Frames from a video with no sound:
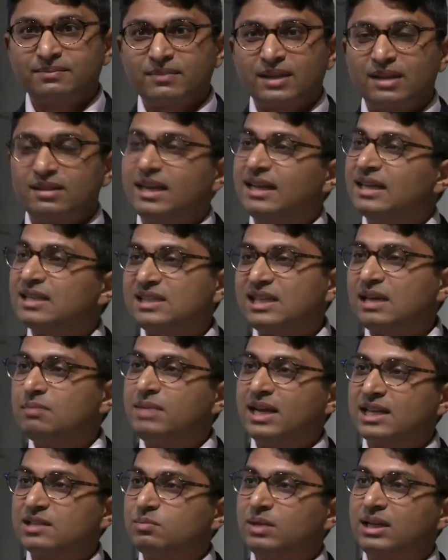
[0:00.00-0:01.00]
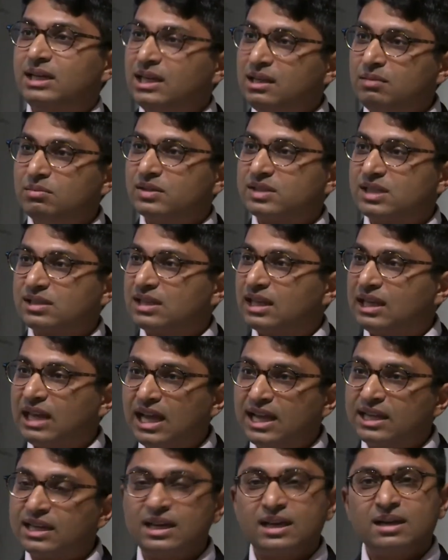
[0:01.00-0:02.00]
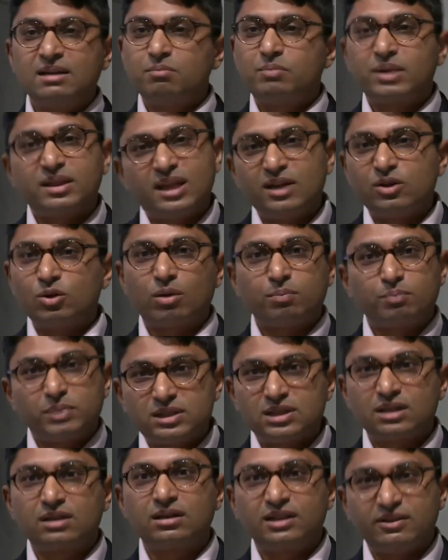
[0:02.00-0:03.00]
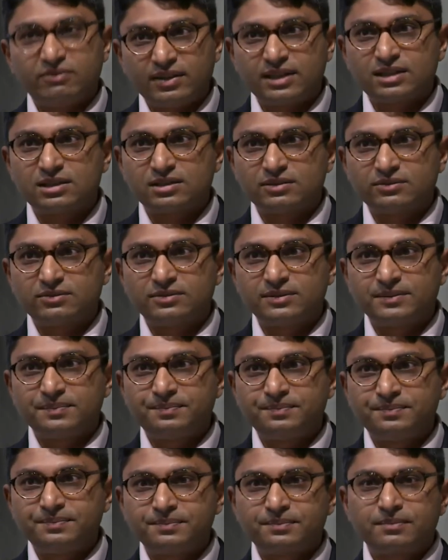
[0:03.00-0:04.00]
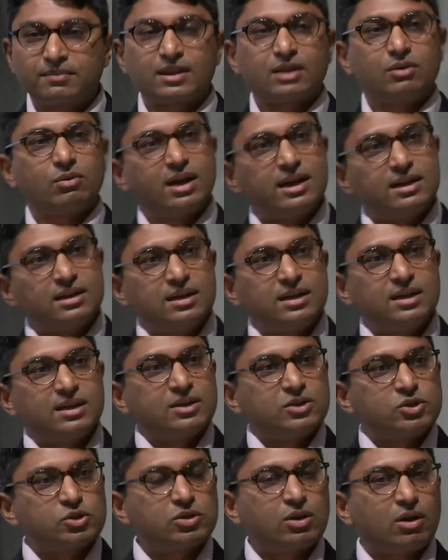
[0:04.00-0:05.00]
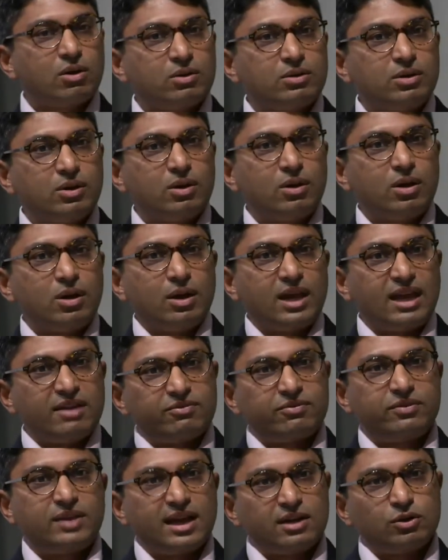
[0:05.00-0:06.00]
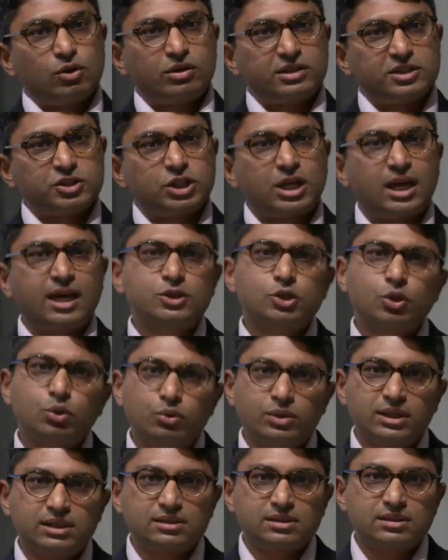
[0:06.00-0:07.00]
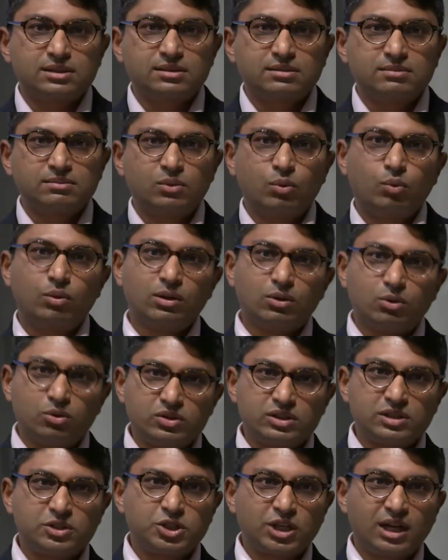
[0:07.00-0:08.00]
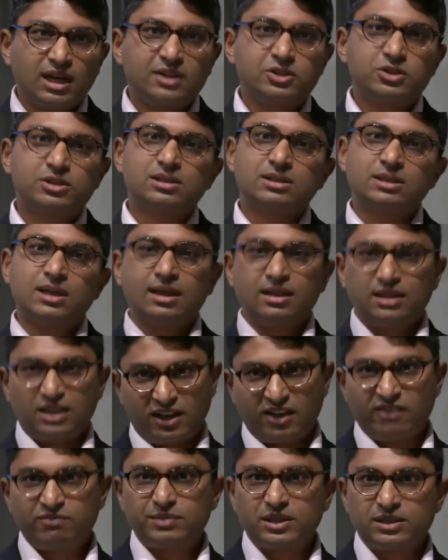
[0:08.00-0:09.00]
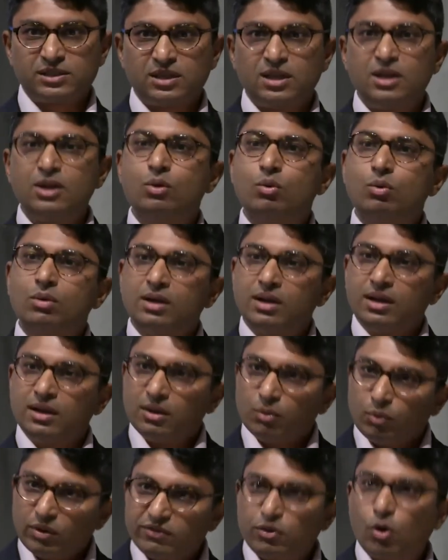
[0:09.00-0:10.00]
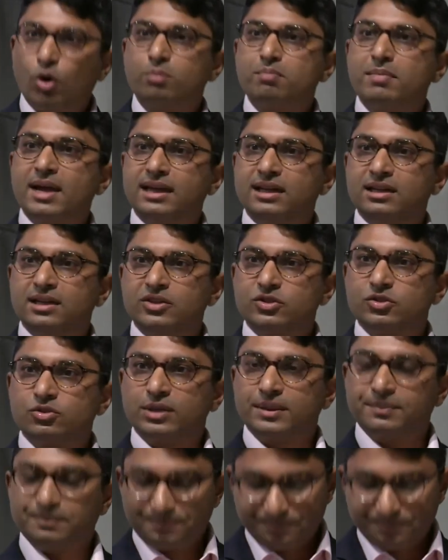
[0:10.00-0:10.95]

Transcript: They can send me as many emails as they like, but they're not particularly effective, right? So if they're not in charge, who is? Well, who's in charge is the government. We've gone back in history.